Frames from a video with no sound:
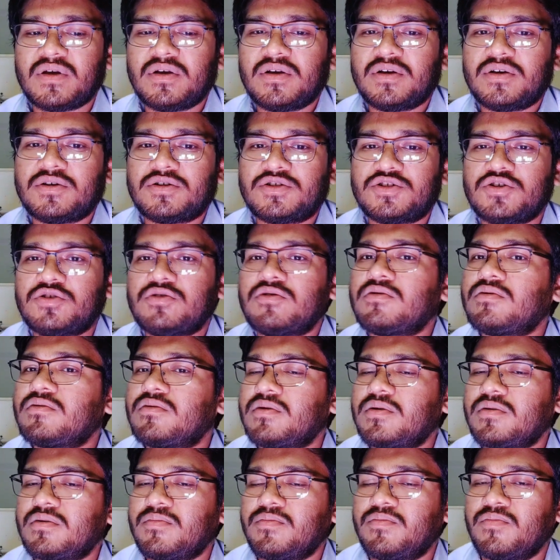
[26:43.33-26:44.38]

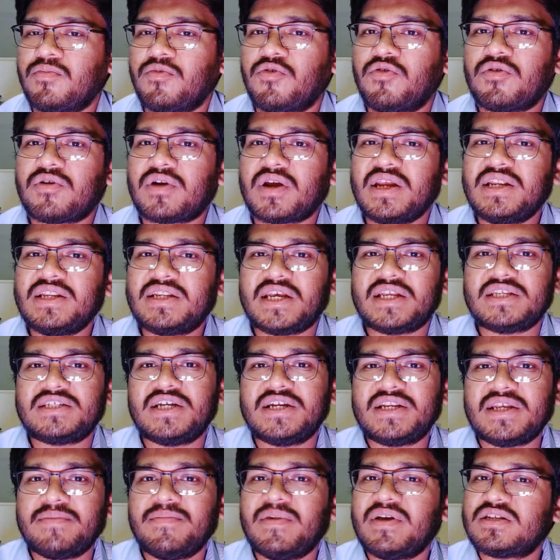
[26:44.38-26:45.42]
So more
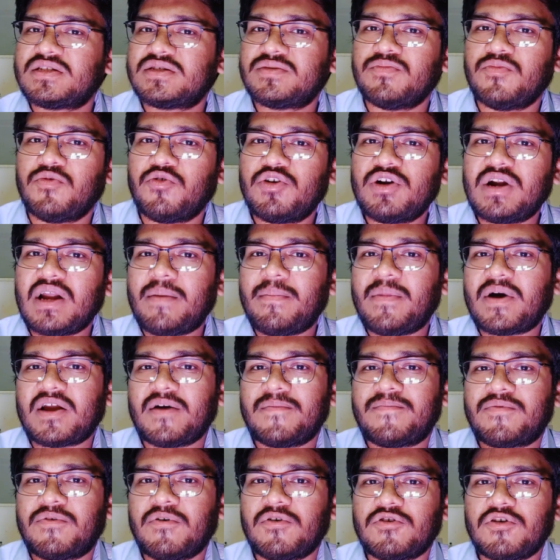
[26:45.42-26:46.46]
intensity means more number
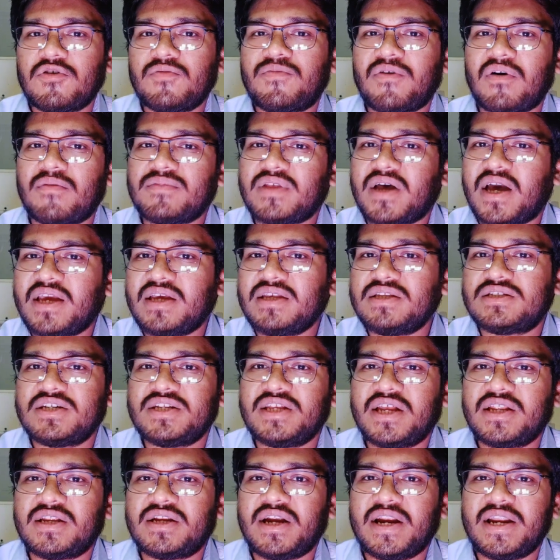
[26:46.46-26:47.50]
of photon from the
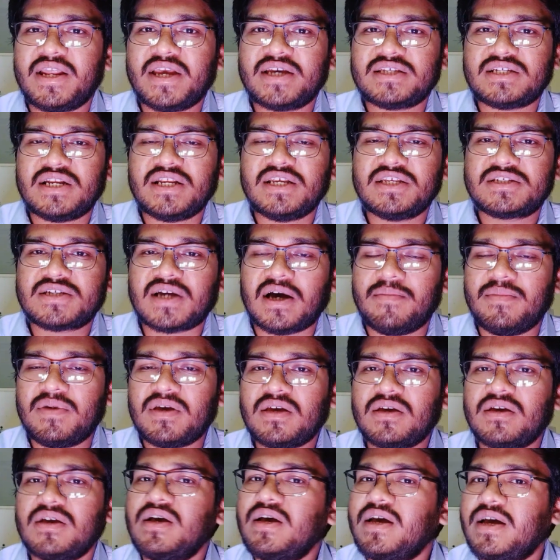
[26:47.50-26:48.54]
incident radiation is
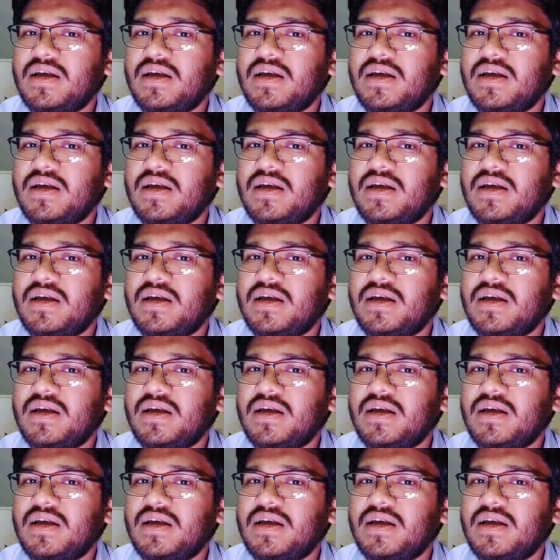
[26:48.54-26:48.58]
coming.